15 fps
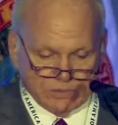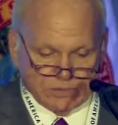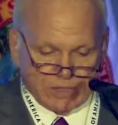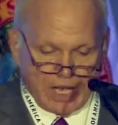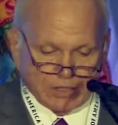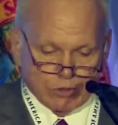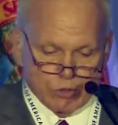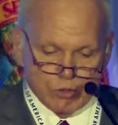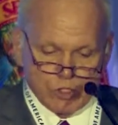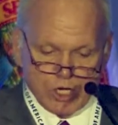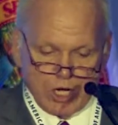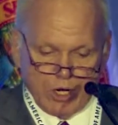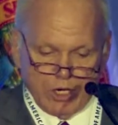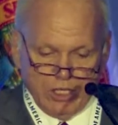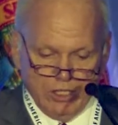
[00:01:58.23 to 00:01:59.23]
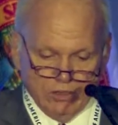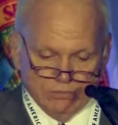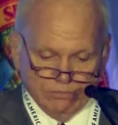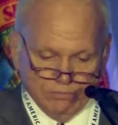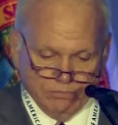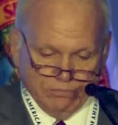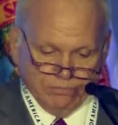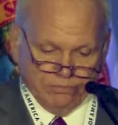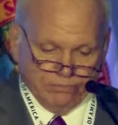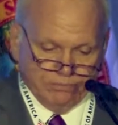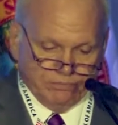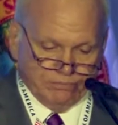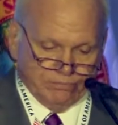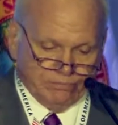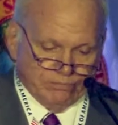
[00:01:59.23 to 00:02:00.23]
Dr. Jerry
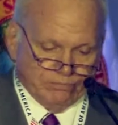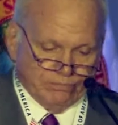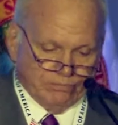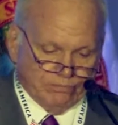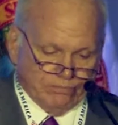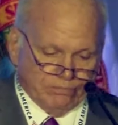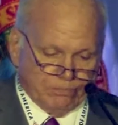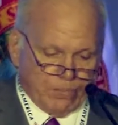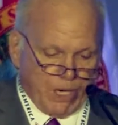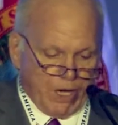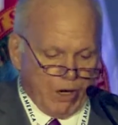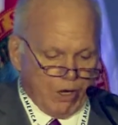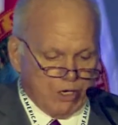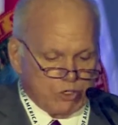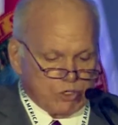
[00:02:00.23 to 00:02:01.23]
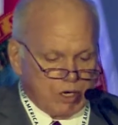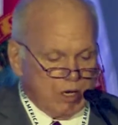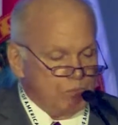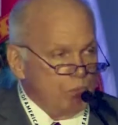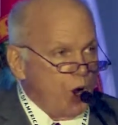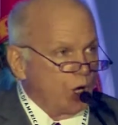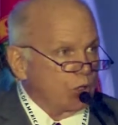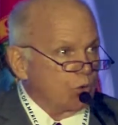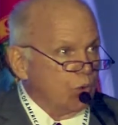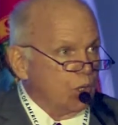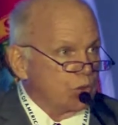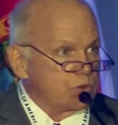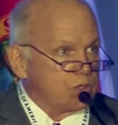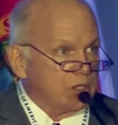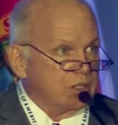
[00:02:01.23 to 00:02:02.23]
Parrish, and Mark
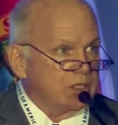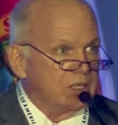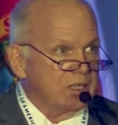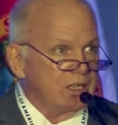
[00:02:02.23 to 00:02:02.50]
Wilson.